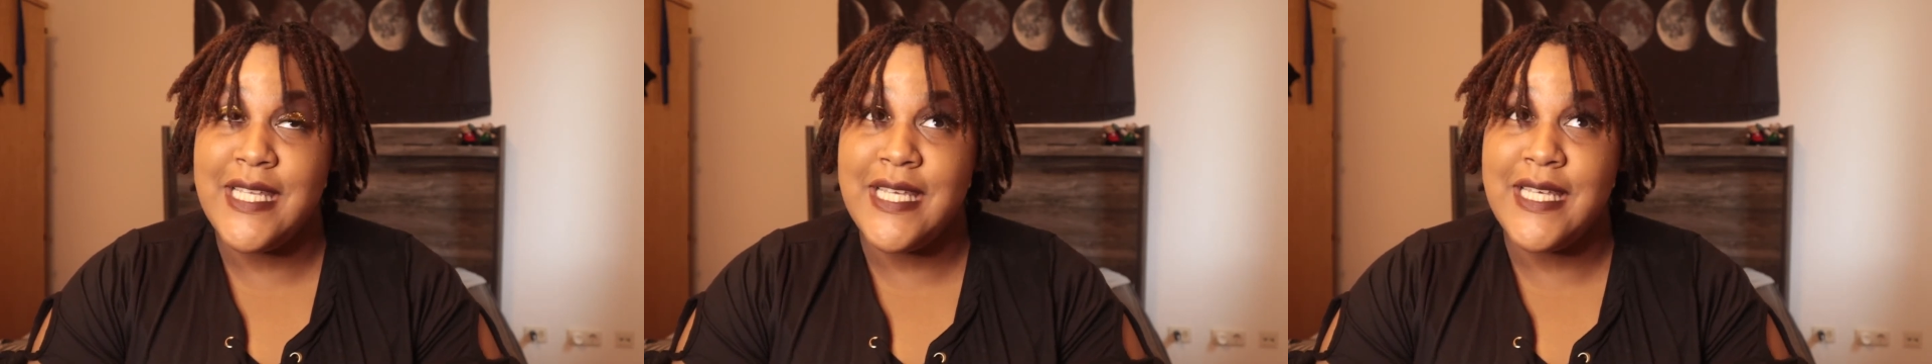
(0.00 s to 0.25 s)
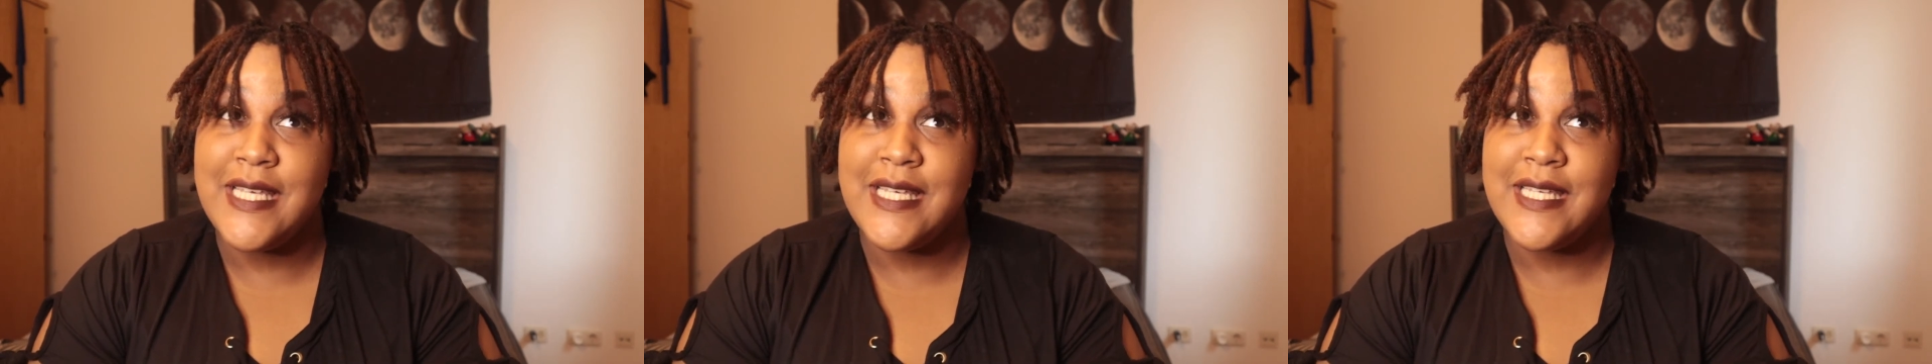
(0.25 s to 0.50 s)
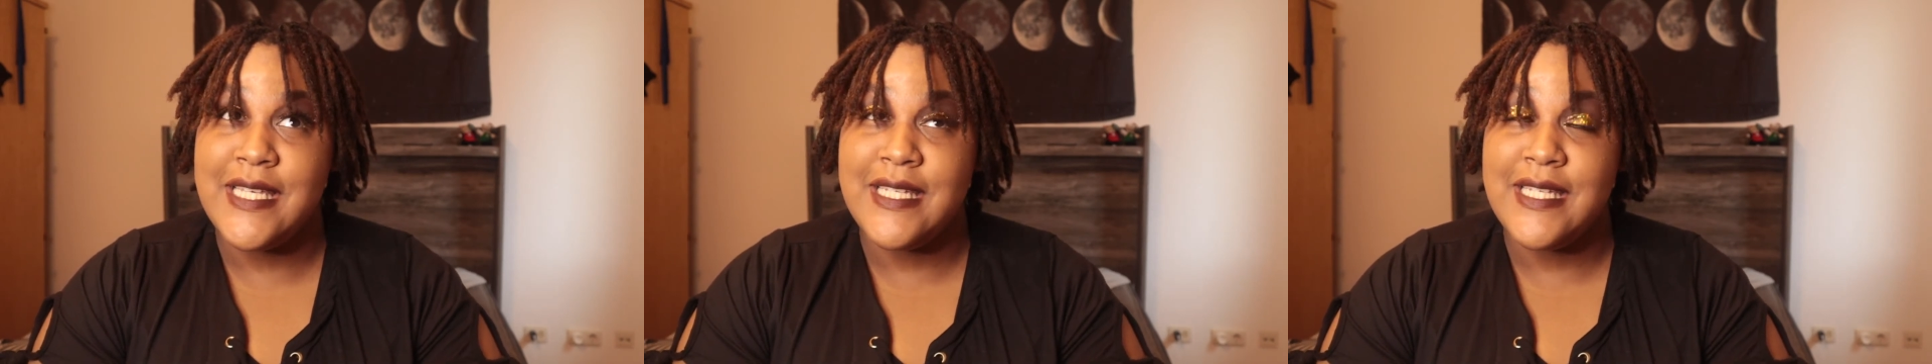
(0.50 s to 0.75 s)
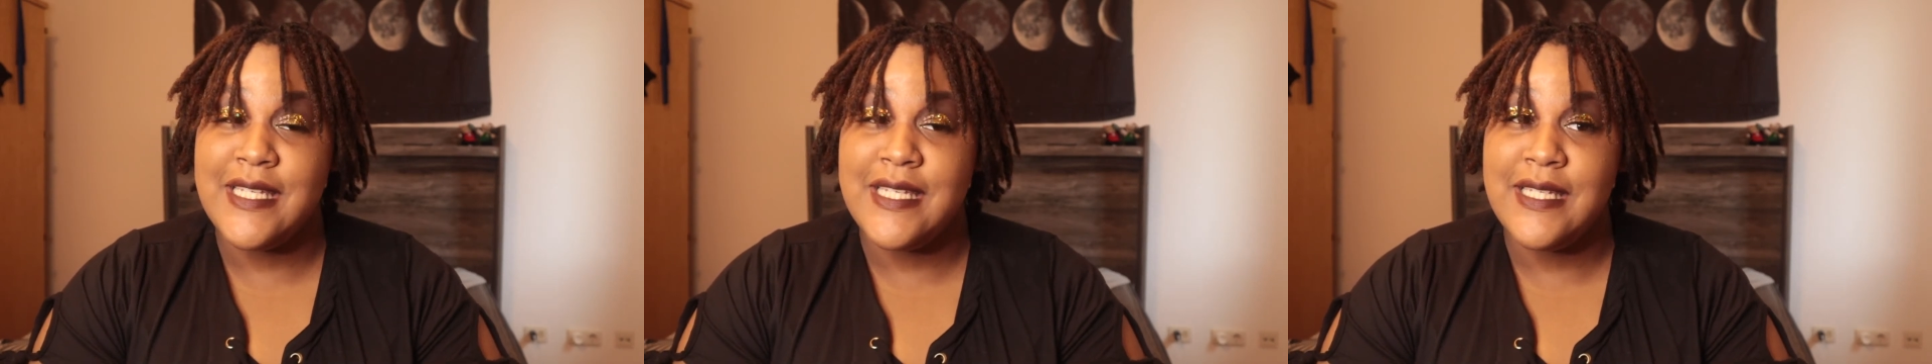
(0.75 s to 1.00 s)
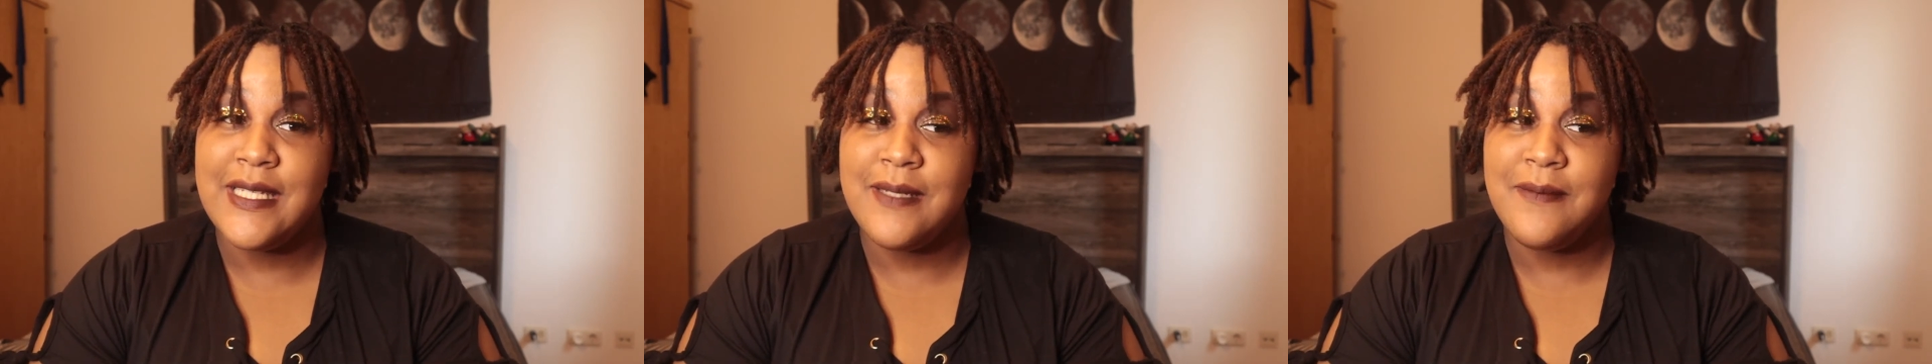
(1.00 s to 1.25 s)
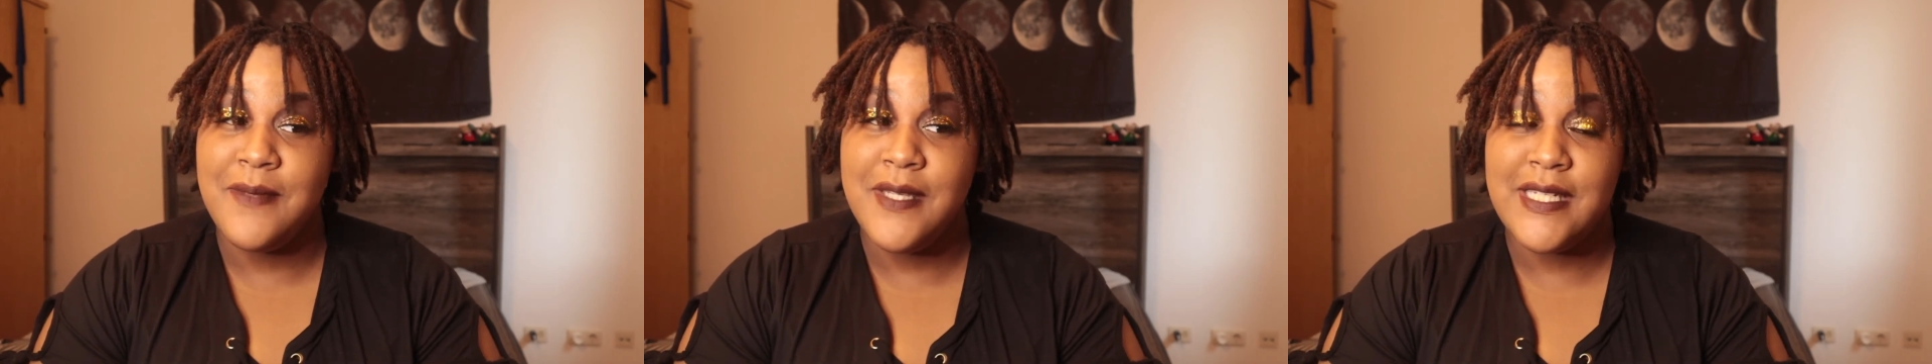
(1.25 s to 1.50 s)

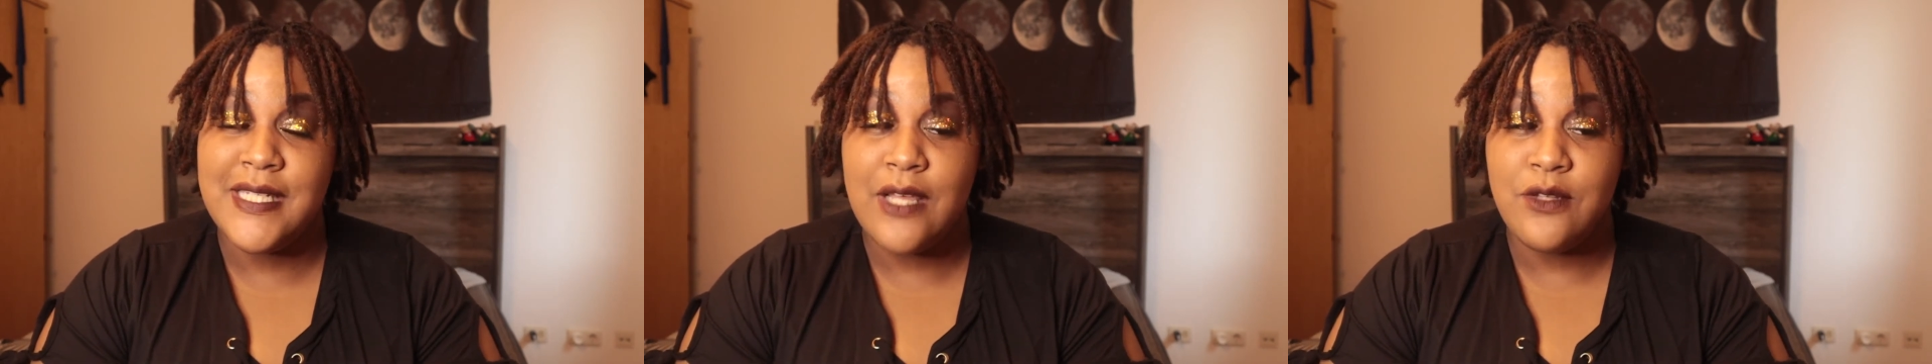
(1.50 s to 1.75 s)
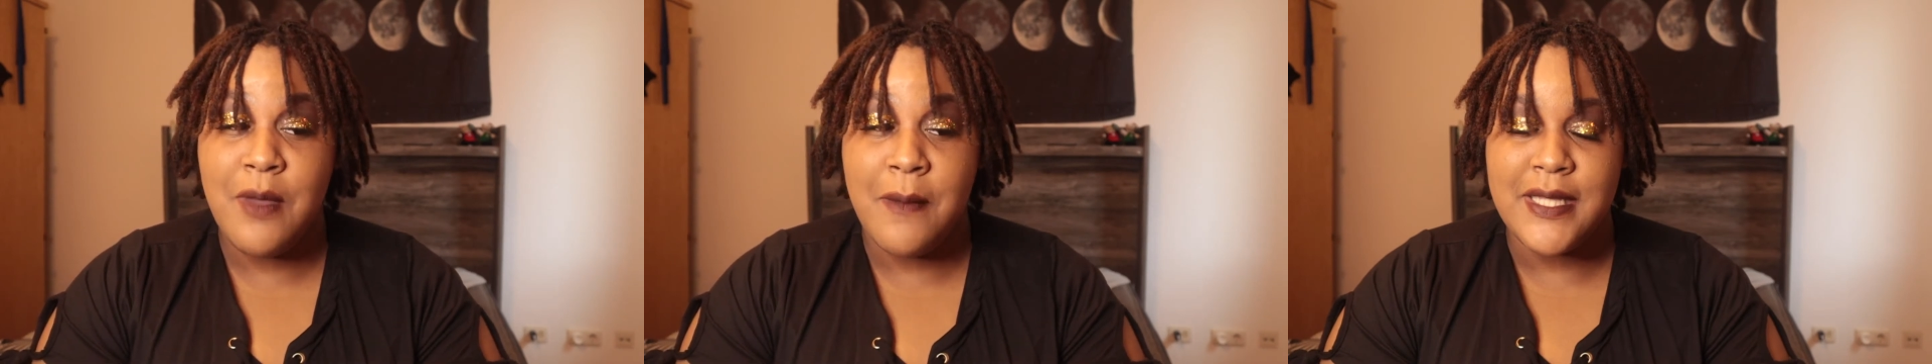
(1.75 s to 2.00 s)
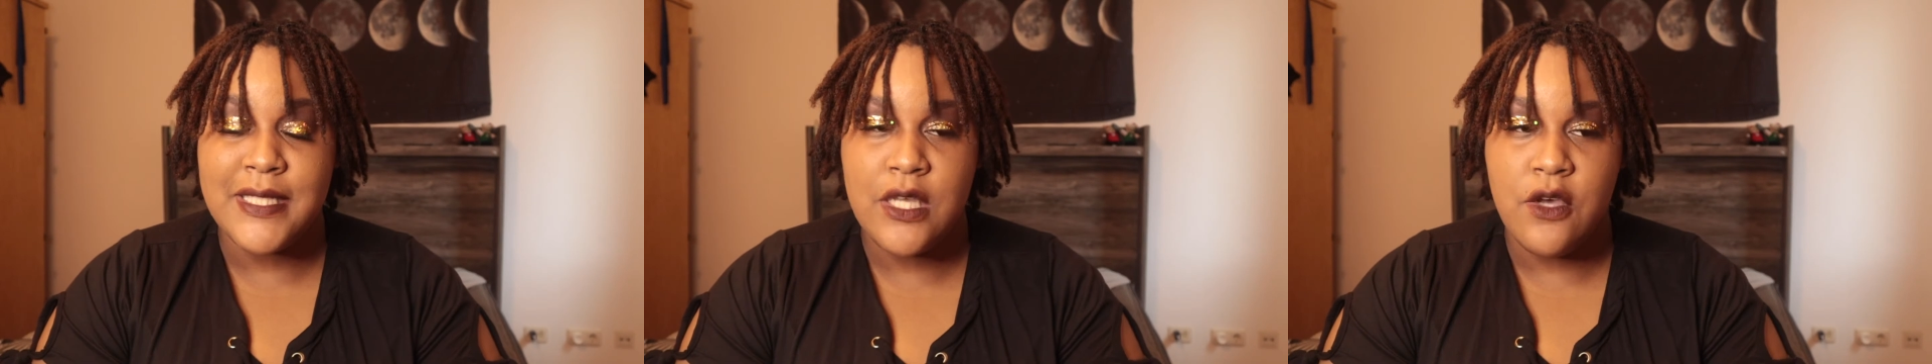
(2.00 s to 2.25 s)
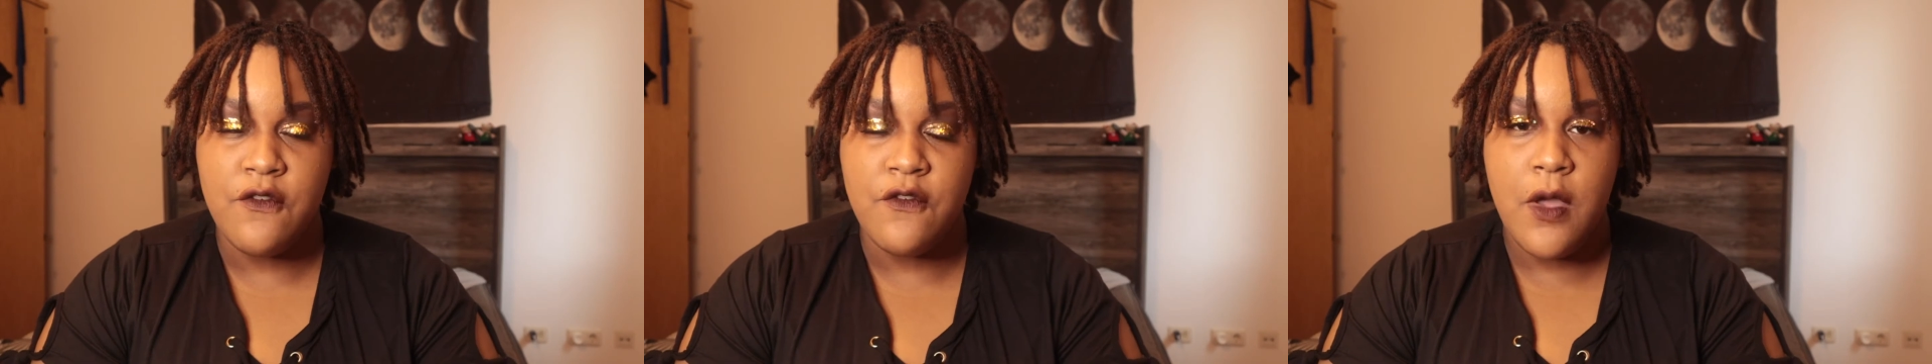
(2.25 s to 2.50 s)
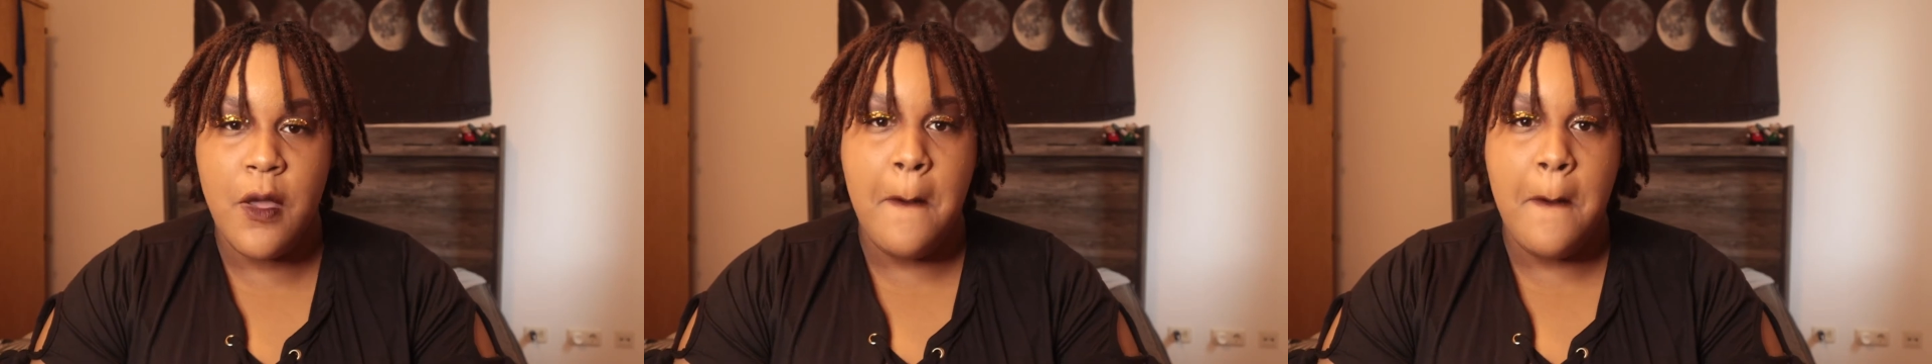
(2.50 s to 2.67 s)
I'm being in this house by myself.